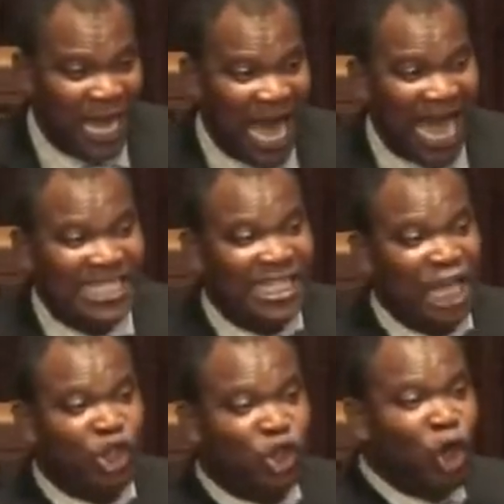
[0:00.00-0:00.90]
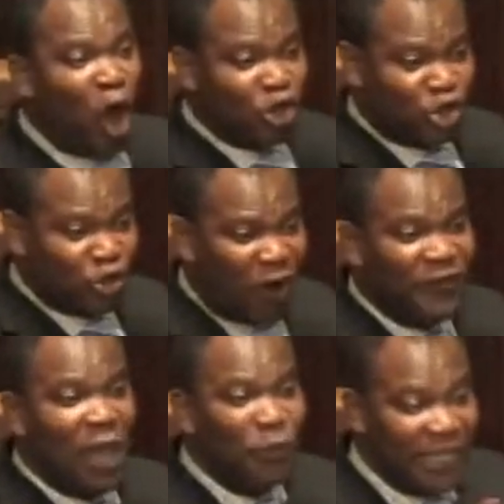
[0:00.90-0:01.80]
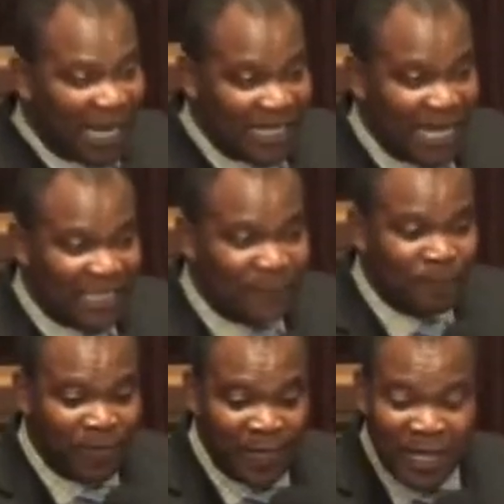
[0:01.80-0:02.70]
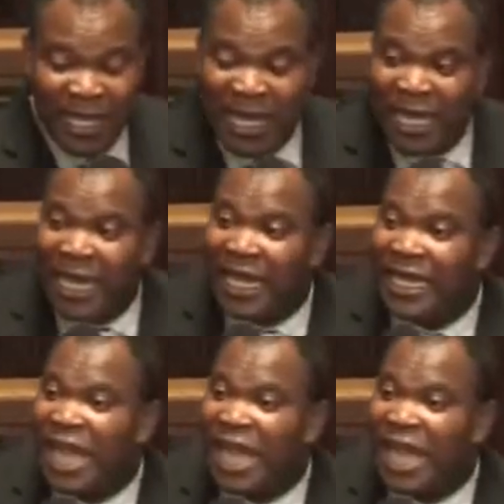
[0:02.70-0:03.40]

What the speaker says: as the source of their wickedness, they